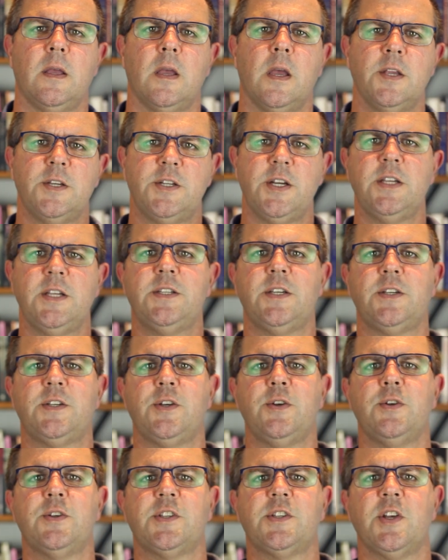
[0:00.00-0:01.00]
Jesus
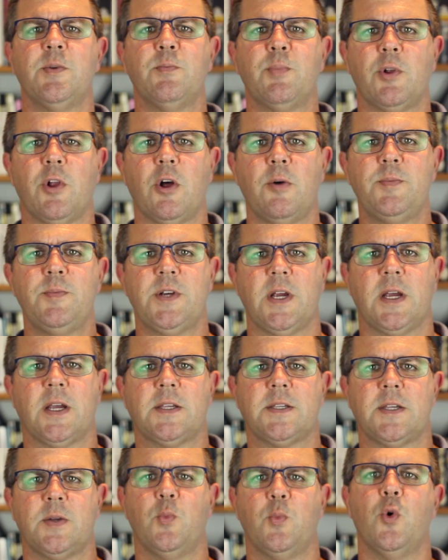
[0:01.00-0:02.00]
used simple
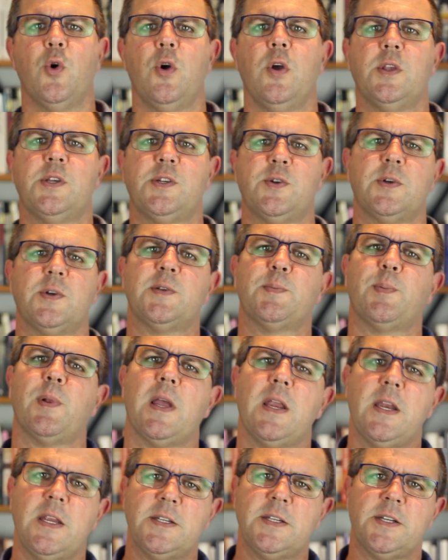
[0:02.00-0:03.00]
objects and words to
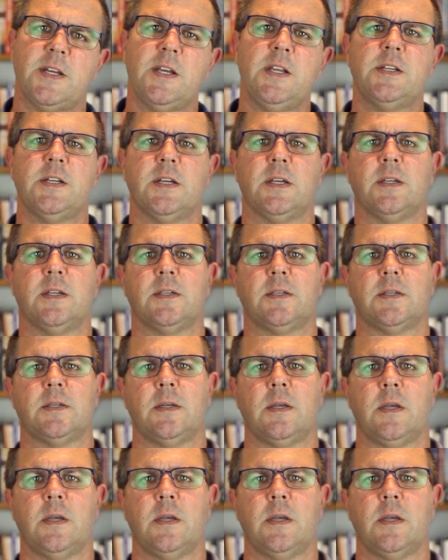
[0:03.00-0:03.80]
explain his teachings.